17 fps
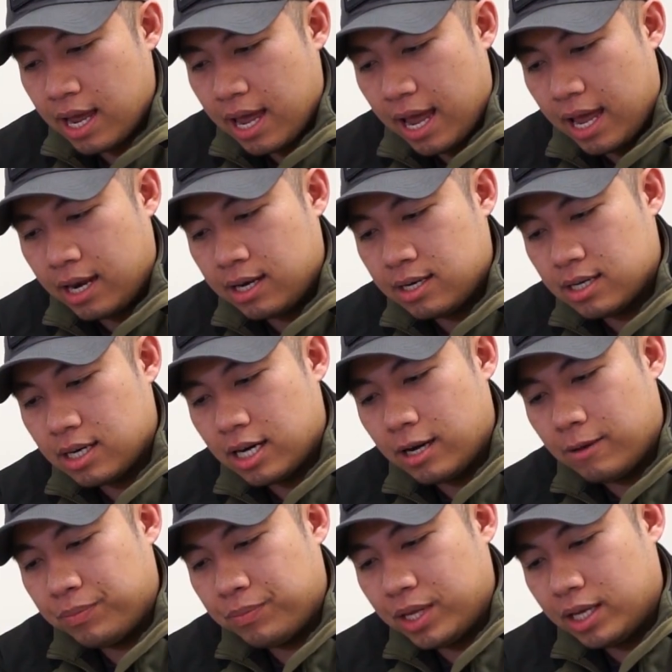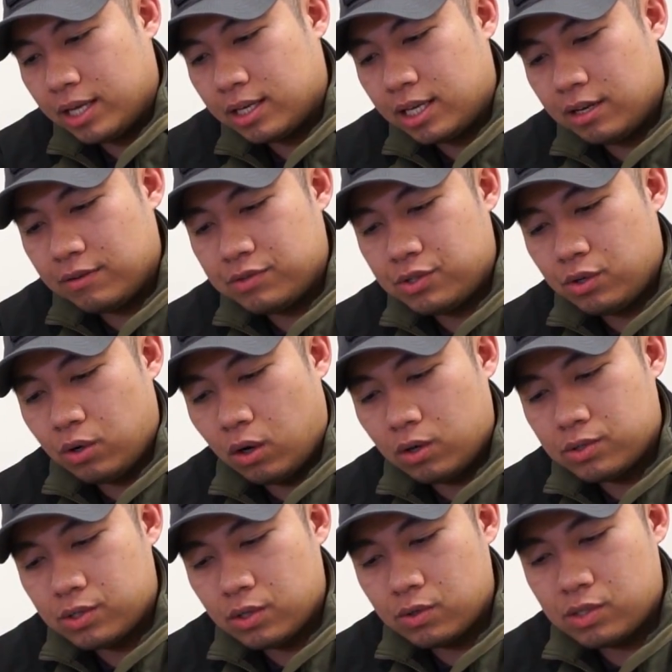And it gives you
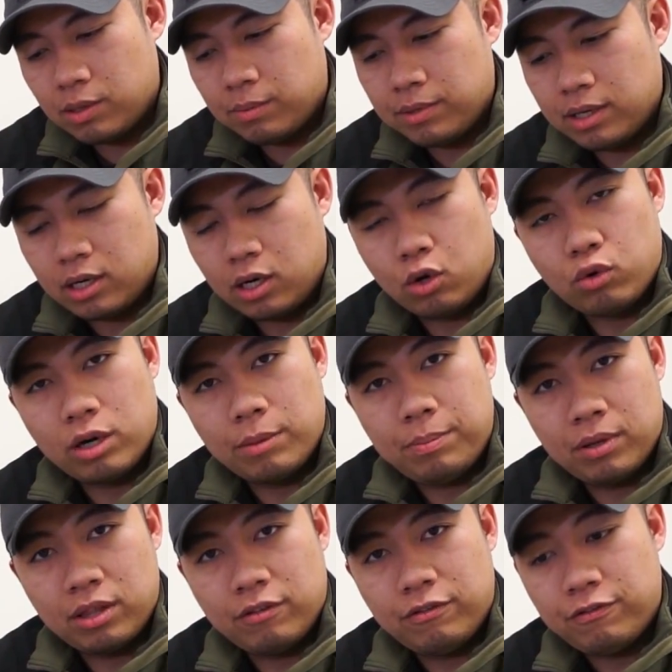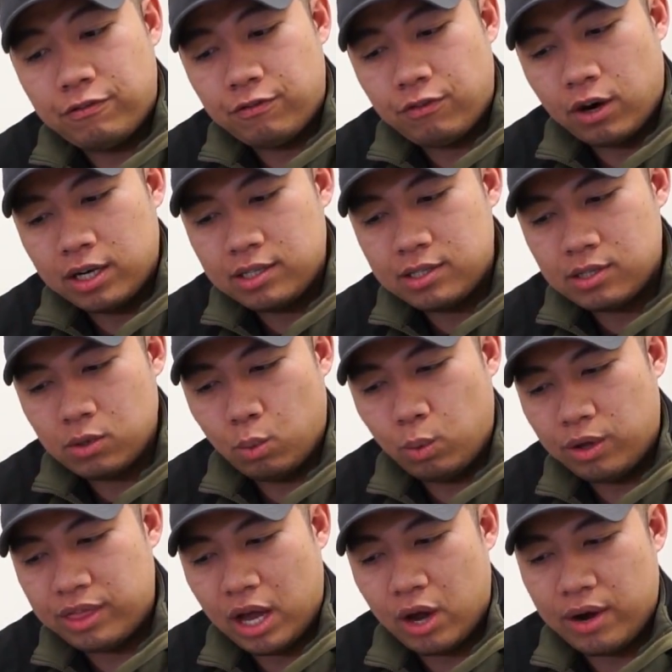also something to grip on the front
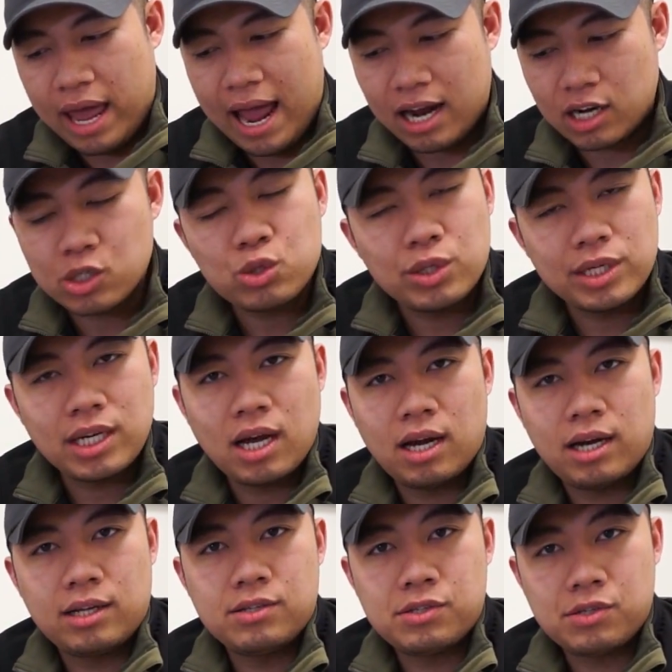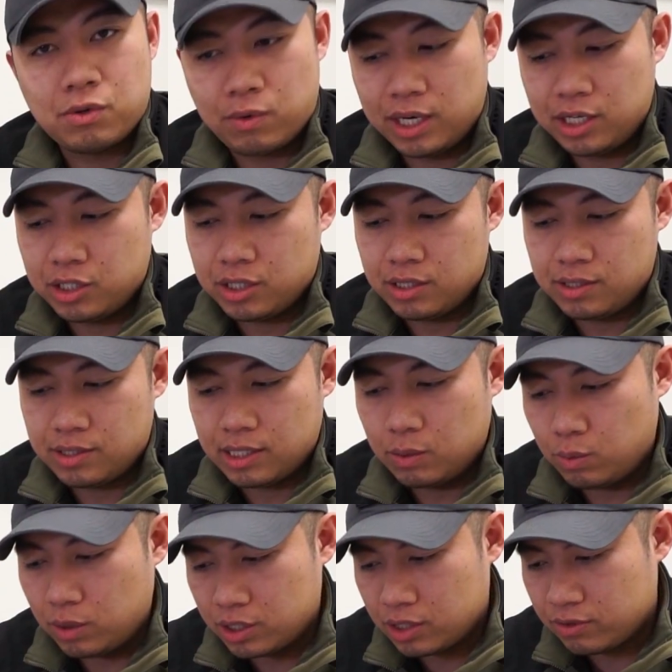without actually cutting serrations
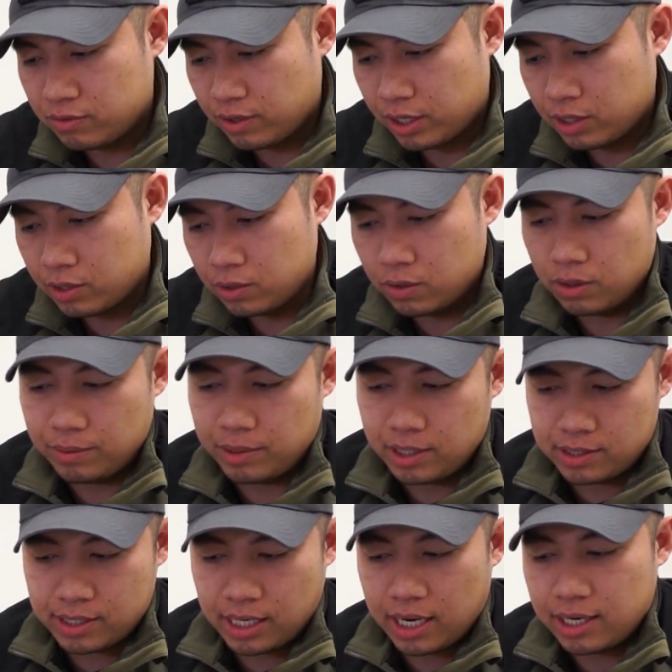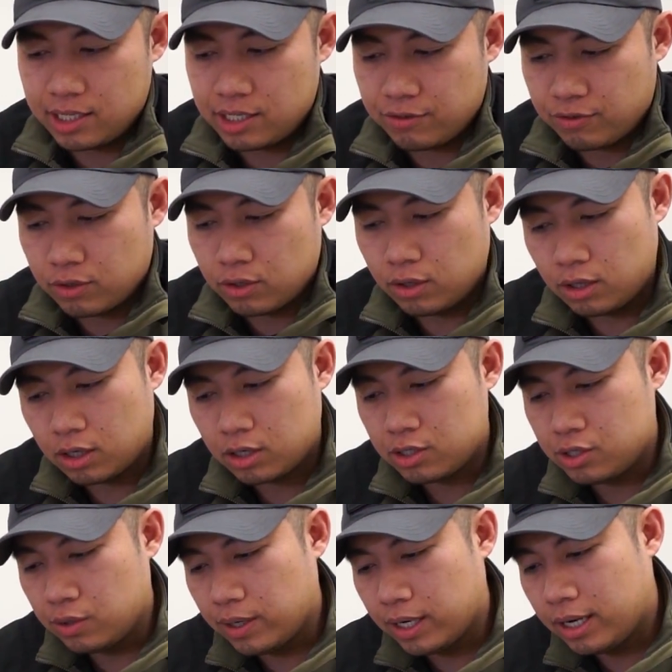in, which is very cool. I mean, it's got a different look
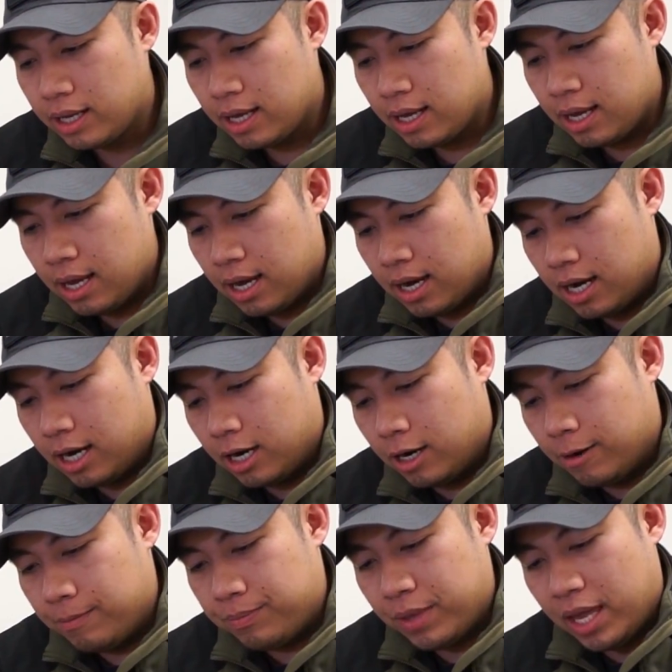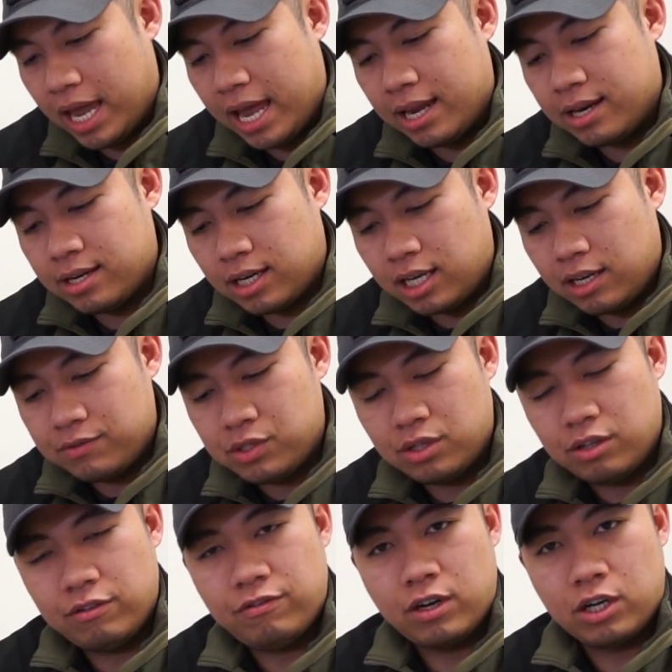to it, and it gives
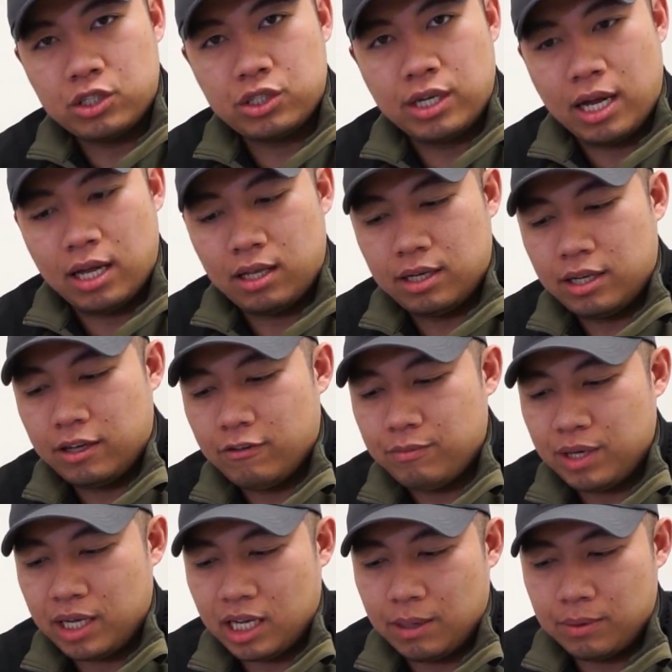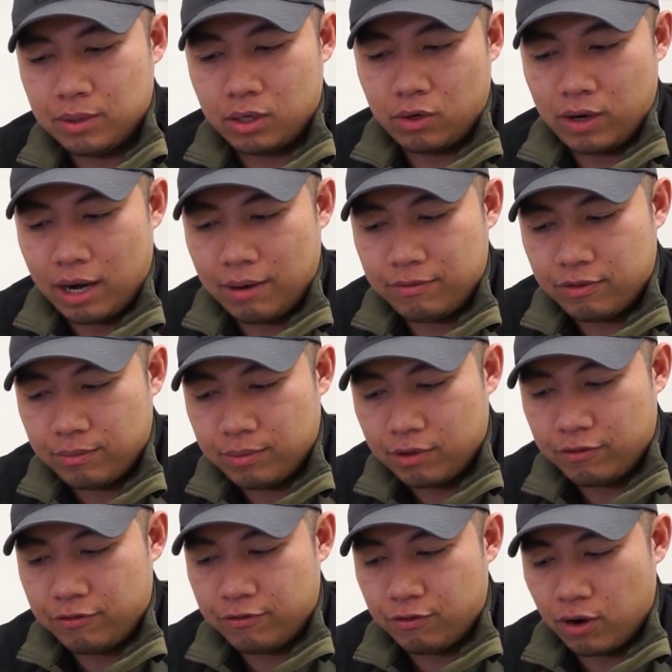you the functionality of being able to grab from the
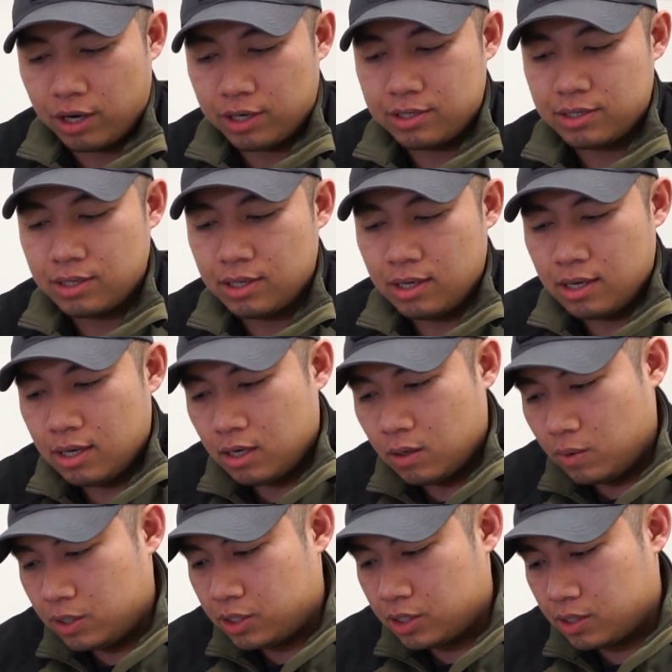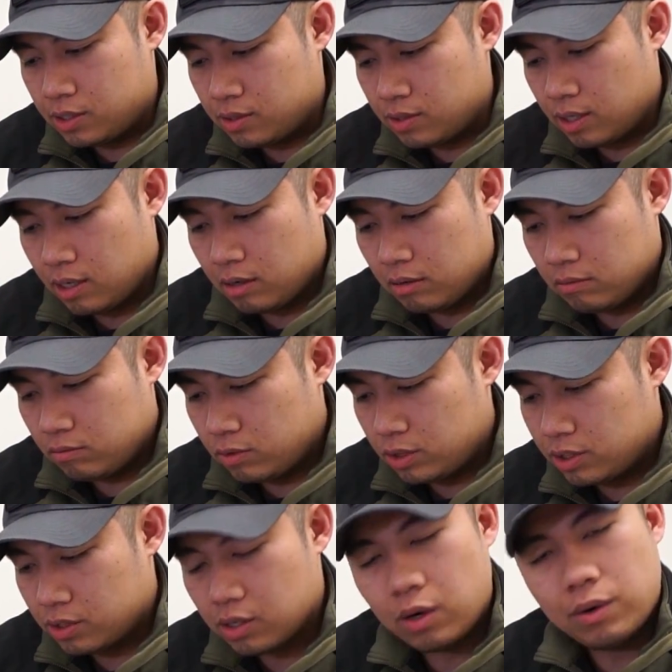front, which is
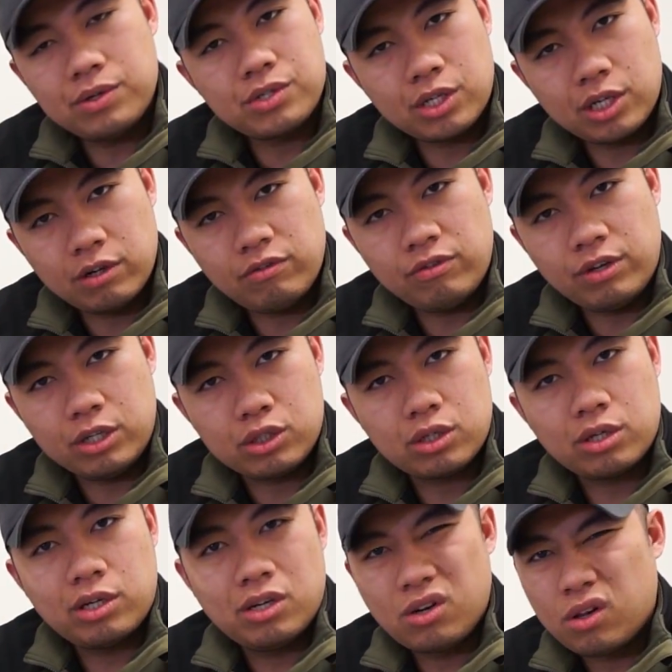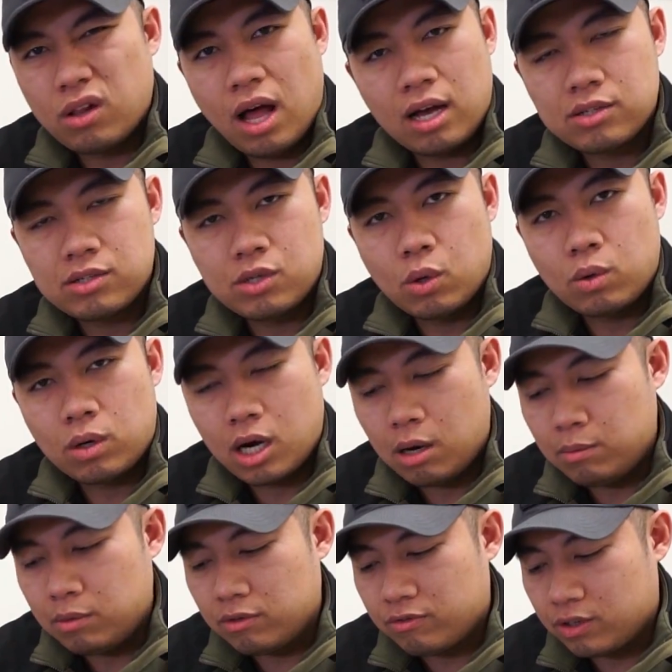always a good feature. You know, Glocks don't
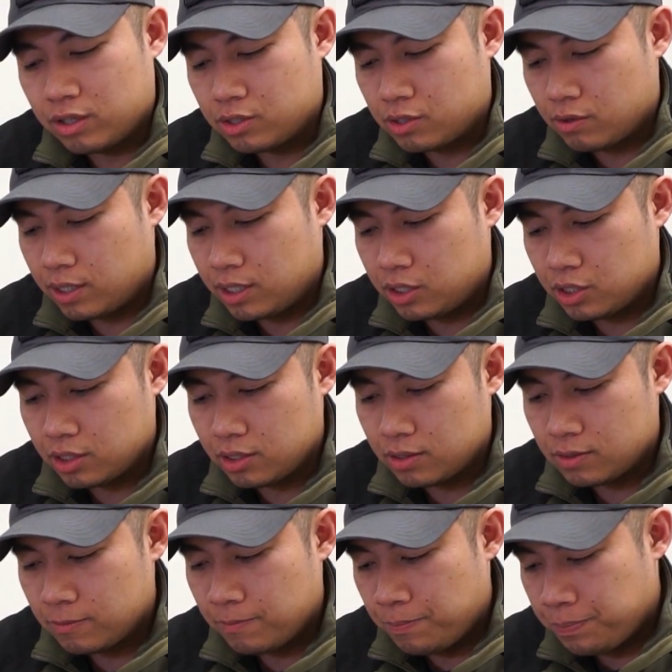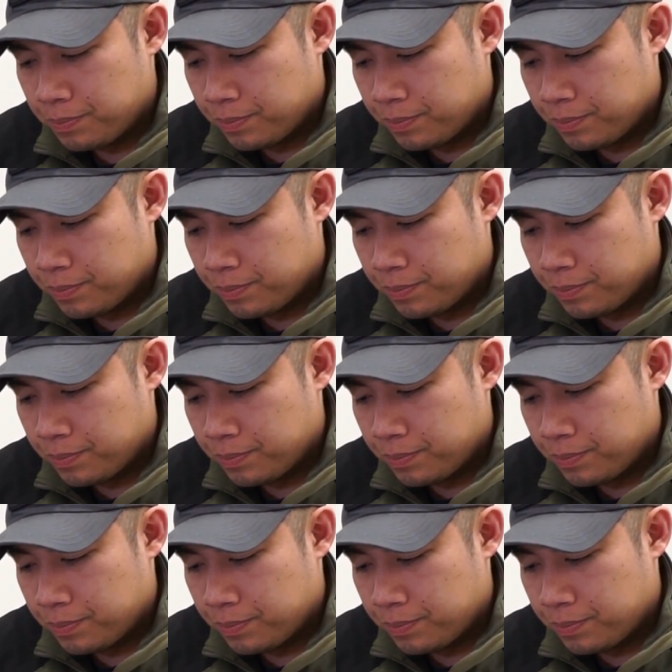come with front serrations.